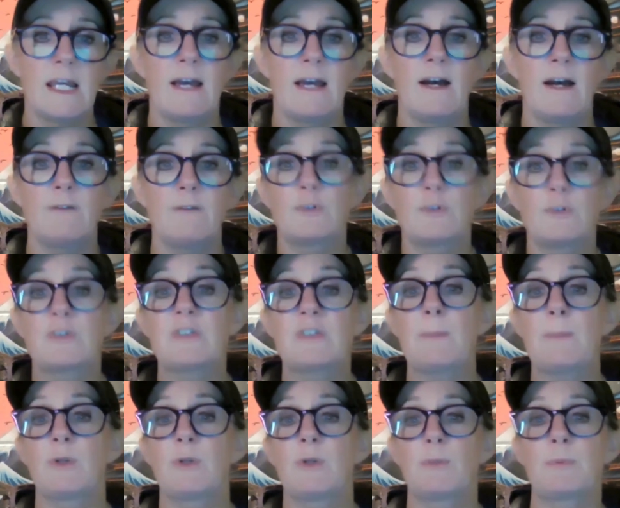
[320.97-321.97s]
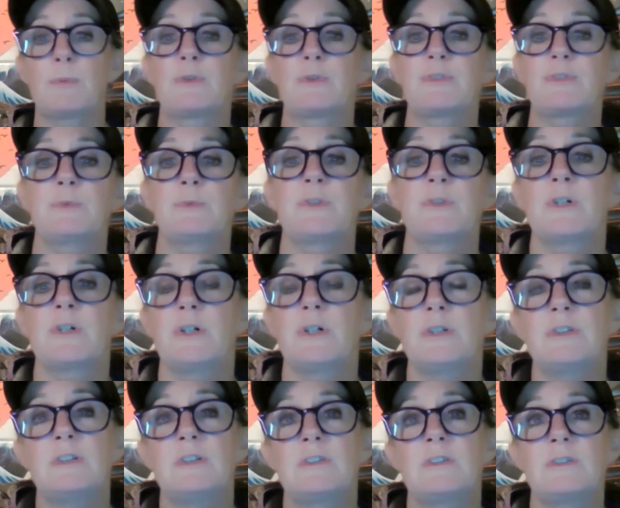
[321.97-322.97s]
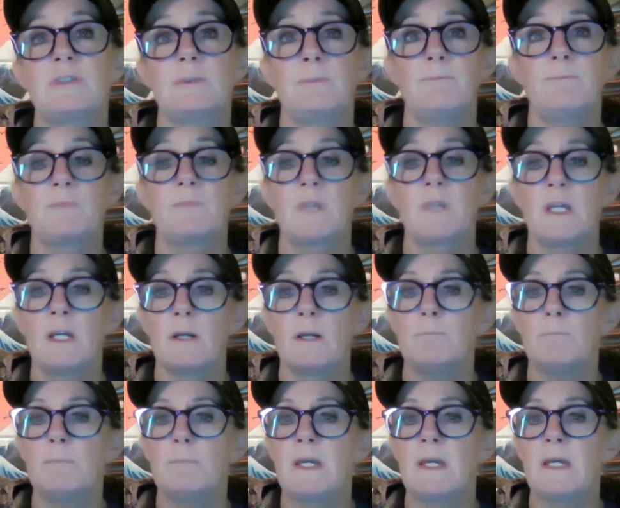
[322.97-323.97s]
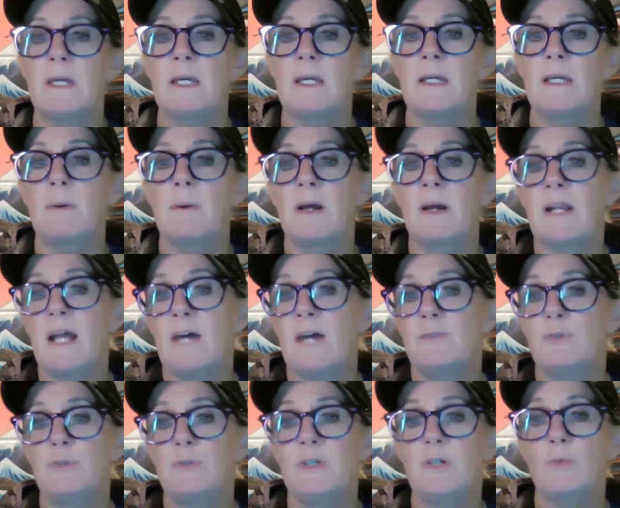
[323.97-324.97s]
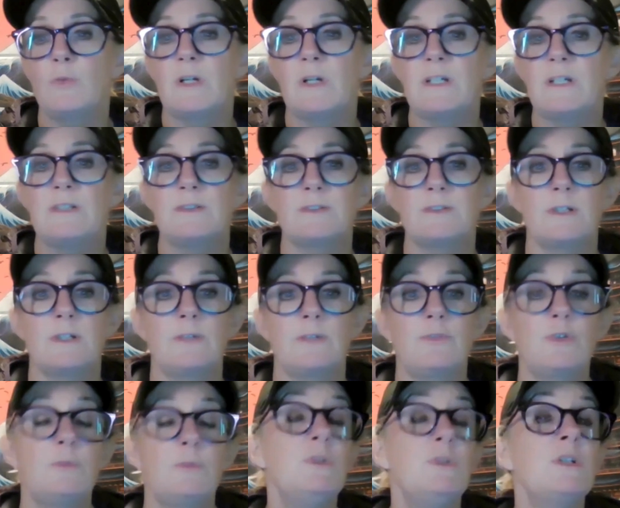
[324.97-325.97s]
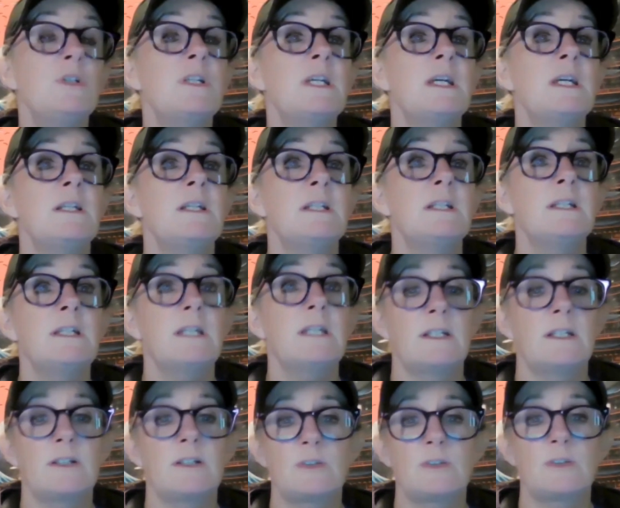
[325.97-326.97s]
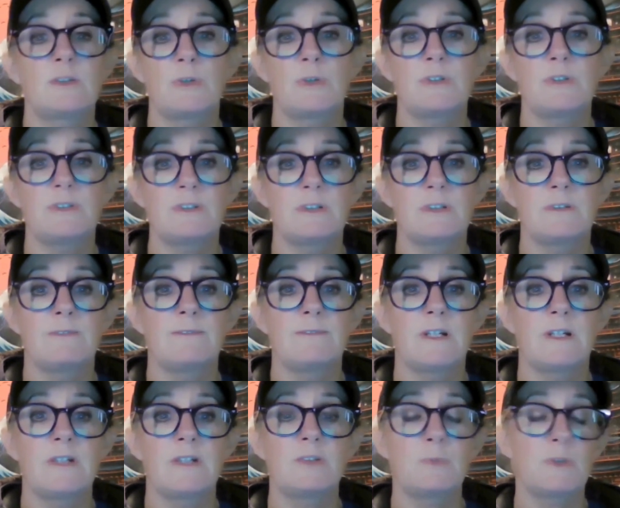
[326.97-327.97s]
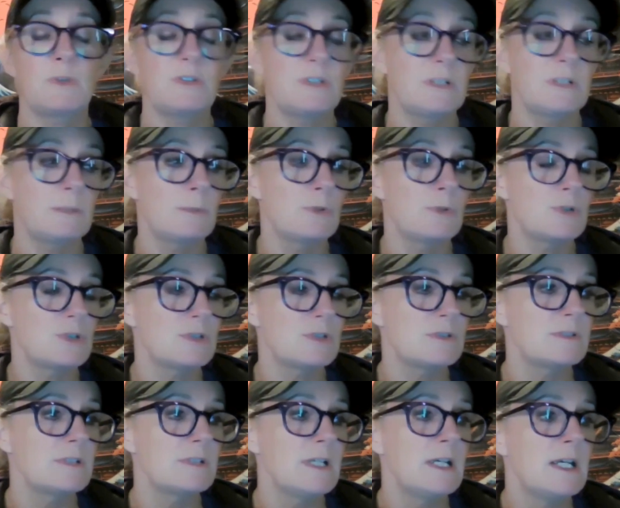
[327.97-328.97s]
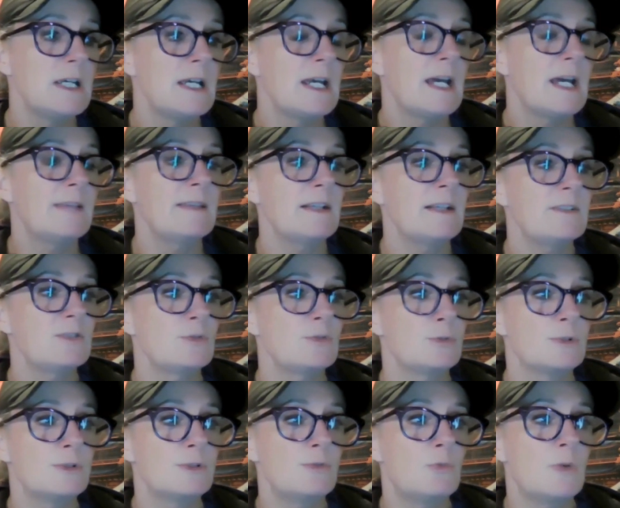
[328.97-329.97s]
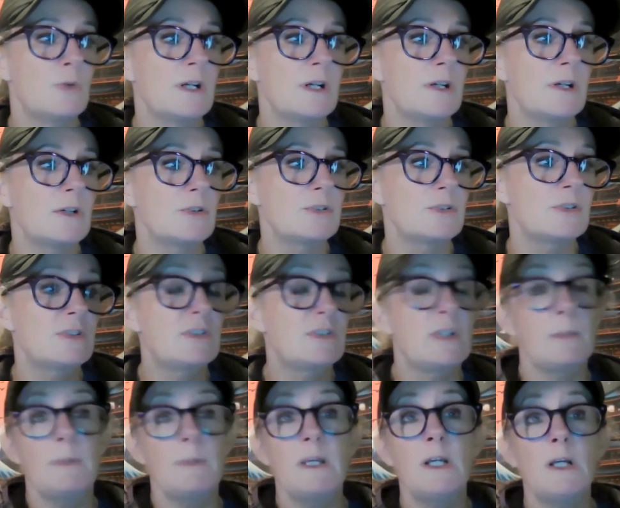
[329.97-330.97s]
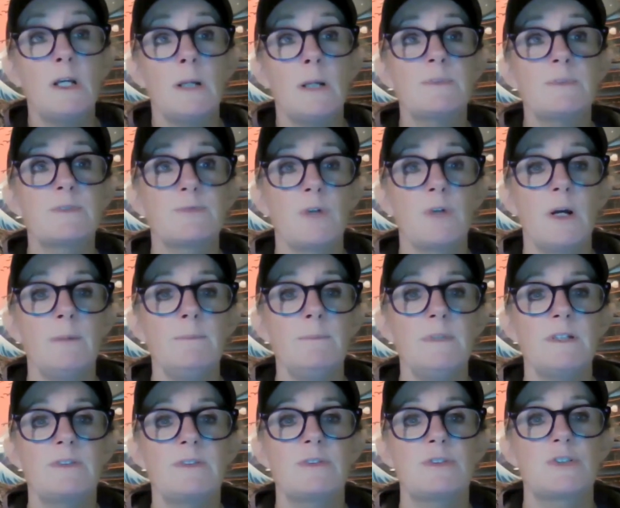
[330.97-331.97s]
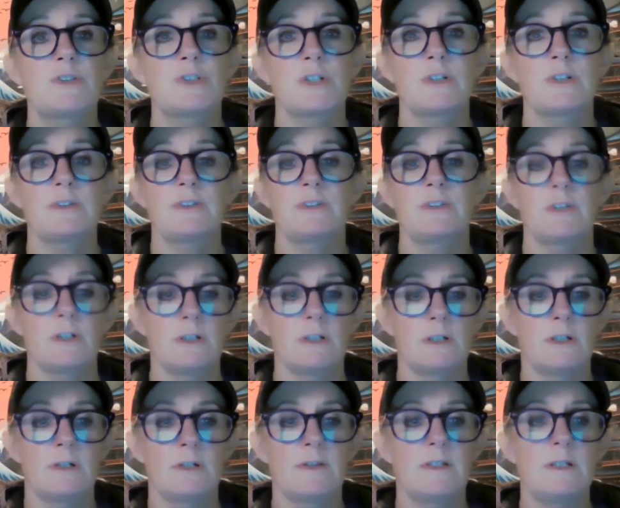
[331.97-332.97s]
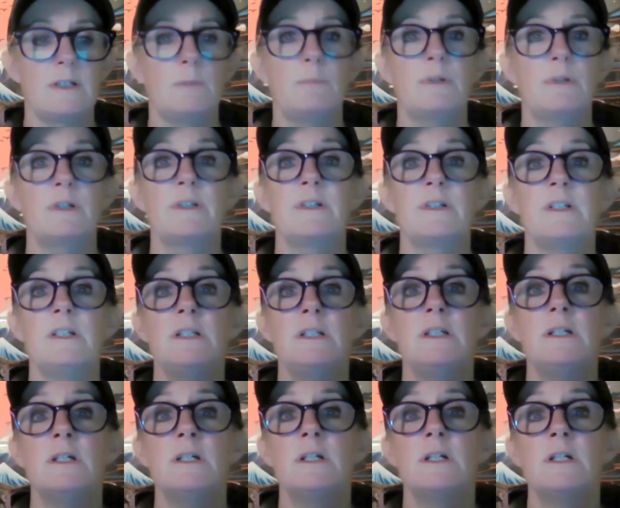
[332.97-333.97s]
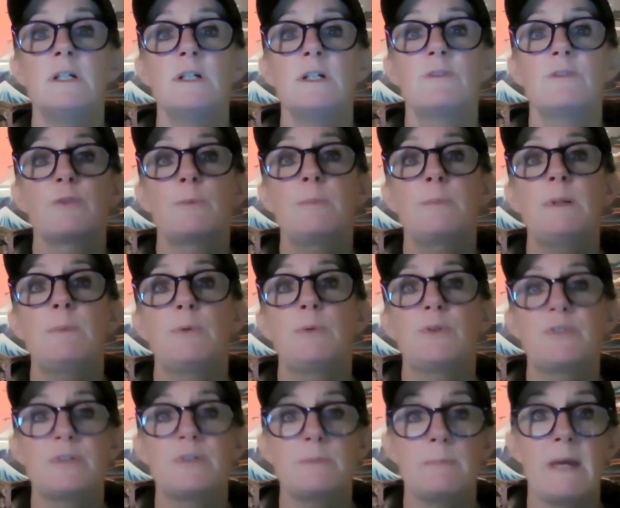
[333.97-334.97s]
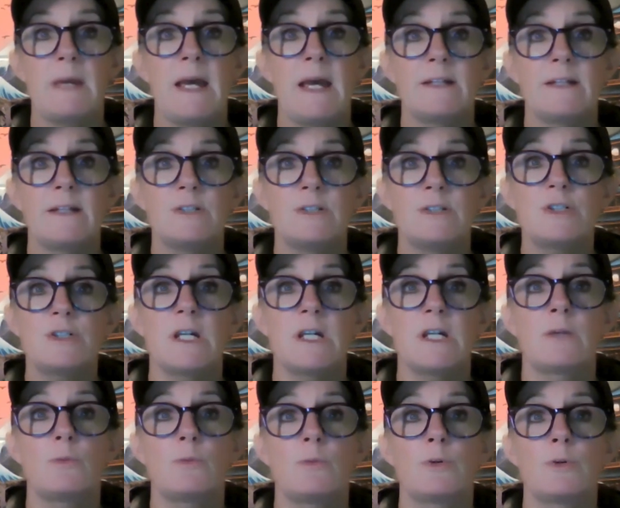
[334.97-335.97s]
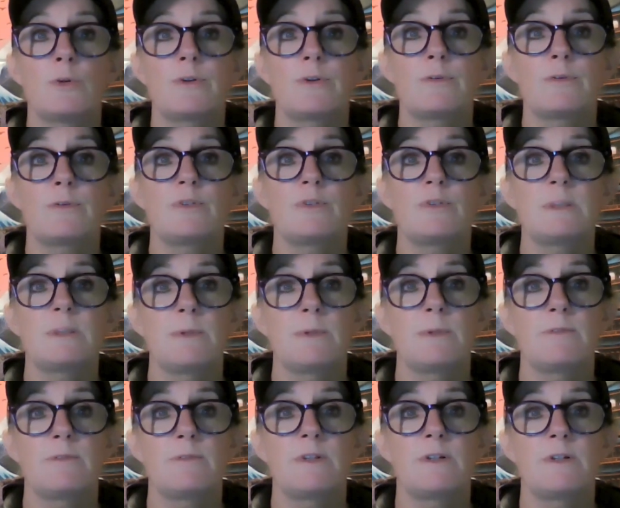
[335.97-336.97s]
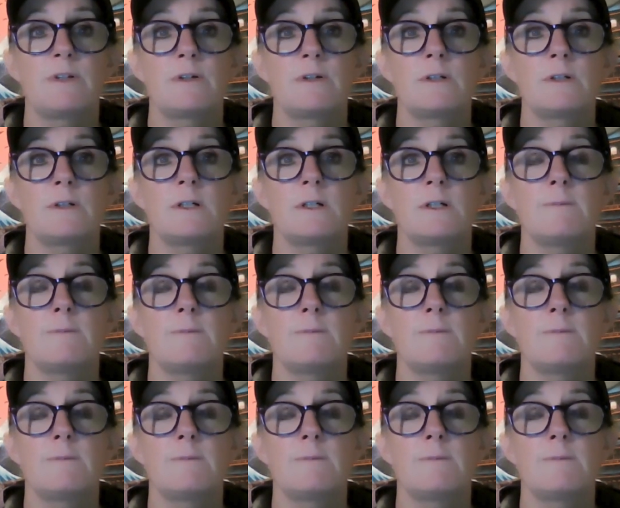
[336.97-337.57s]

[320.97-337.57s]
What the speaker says: For example, a person with autism might have unique ways of communicating and expressing emotions, and that's sort of where stemming comes from. It's just the ability for people to manage and work through some of their